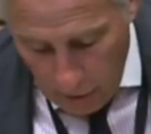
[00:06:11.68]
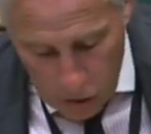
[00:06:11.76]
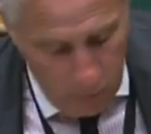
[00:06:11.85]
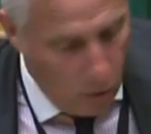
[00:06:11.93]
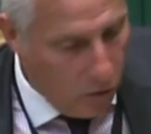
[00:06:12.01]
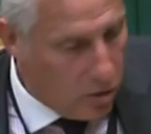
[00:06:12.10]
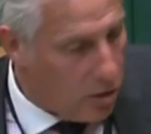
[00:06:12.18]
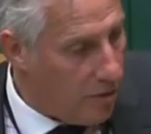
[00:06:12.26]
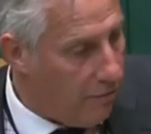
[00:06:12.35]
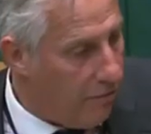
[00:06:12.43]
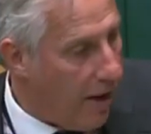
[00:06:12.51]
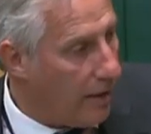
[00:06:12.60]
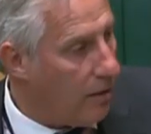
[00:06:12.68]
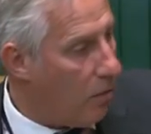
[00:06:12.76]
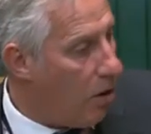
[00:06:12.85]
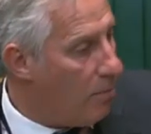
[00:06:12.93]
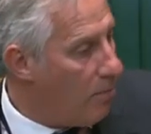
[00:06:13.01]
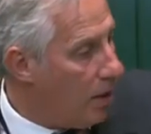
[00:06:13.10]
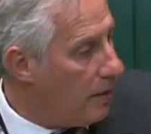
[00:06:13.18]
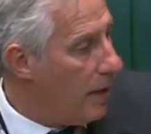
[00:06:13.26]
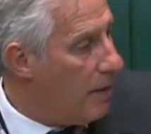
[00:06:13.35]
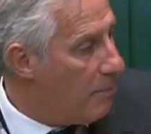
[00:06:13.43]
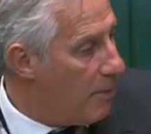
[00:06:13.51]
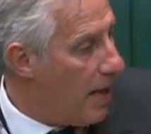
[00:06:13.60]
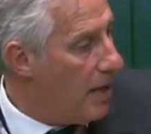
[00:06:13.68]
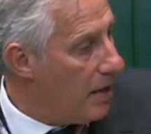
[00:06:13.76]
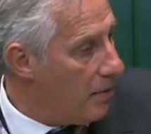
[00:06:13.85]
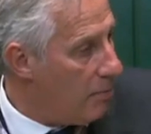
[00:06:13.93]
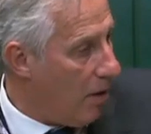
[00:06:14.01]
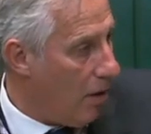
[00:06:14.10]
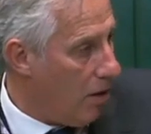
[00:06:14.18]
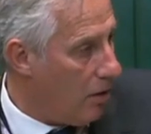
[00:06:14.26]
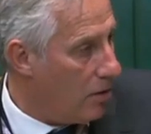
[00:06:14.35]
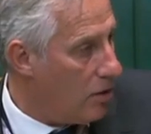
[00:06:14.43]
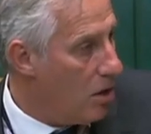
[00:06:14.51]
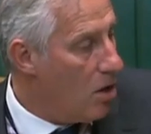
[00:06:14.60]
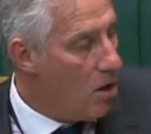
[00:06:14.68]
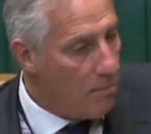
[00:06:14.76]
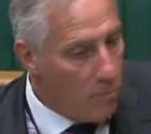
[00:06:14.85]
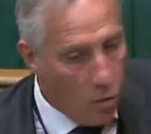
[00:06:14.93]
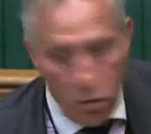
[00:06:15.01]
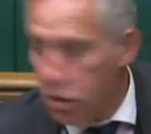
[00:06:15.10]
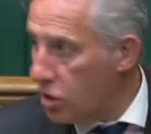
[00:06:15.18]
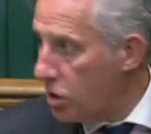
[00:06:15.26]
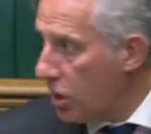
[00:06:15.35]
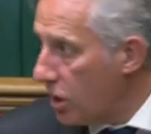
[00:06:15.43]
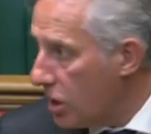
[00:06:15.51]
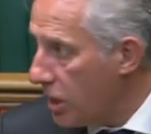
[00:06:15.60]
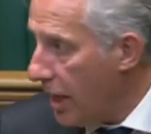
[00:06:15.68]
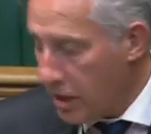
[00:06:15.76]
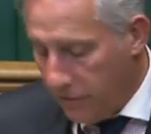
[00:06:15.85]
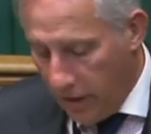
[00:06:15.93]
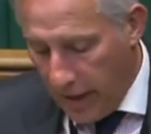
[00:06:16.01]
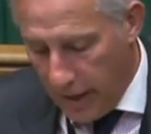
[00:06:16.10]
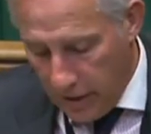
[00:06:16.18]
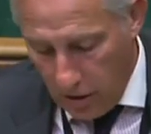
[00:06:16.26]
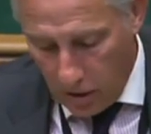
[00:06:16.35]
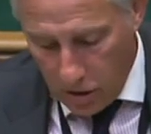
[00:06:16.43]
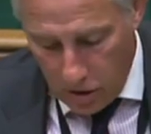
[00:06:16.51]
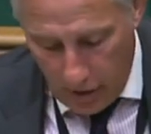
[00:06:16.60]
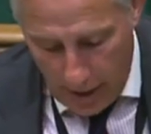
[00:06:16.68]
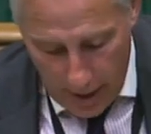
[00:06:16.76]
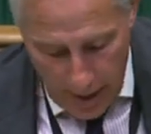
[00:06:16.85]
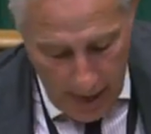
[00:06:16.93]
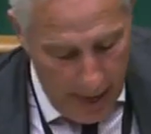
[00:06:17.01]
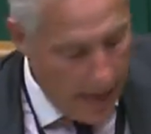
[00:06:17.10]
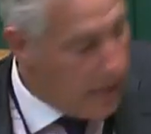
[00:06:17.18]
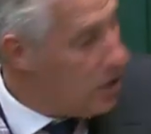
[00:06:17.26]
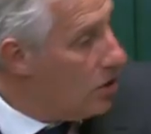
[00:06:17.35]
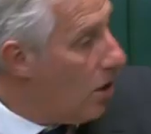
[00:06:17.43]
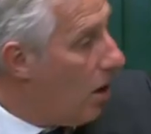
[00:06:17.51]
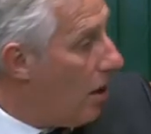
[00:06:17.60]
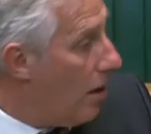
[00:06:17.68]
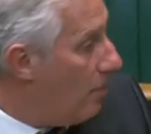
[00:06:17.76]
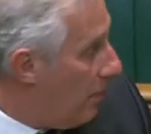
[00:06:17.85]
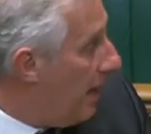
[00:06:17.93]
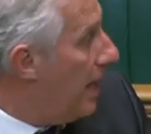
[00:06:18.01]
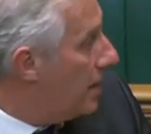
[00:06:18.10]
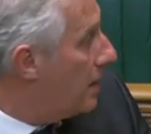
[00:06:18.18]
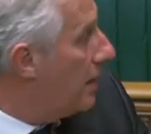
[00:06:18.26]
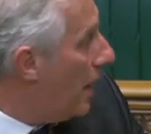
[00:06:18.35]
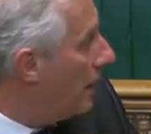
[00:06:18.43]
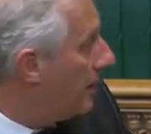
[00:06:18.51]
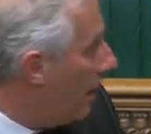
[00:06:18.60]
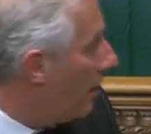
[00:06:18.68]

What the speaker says: he responds to the fact that our multi-billion-pound, most successful industry is now placed in that